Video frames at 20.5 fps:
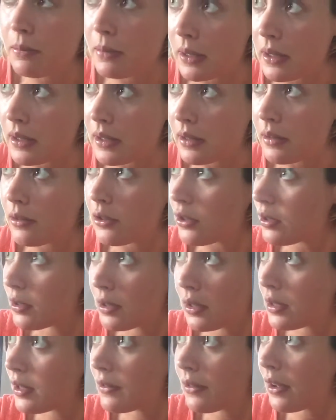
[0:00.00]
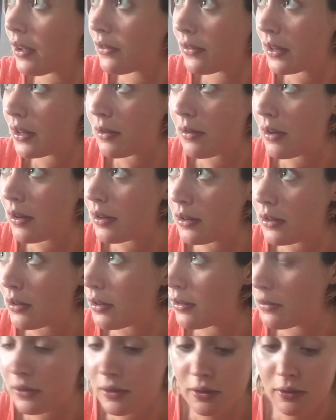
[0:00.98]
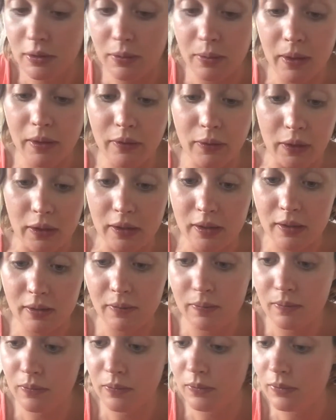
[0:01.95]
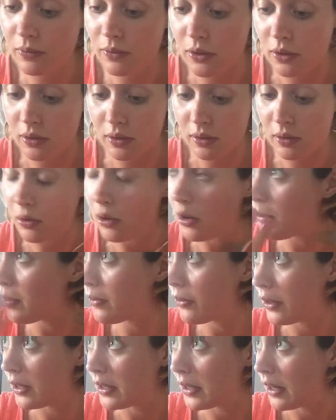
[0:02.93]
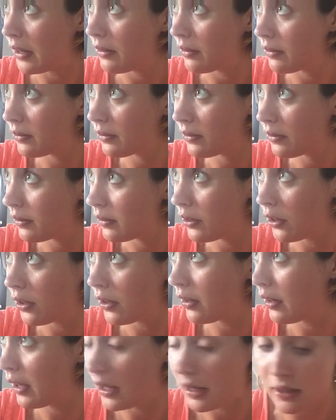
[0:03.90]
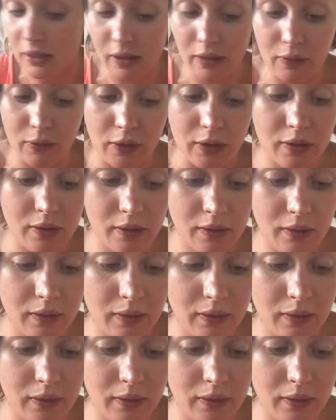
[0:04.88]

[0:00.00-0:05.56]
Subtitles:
Because I've got a video on, you don't have to do the weird voice. Just normal voice then. Your inside voice.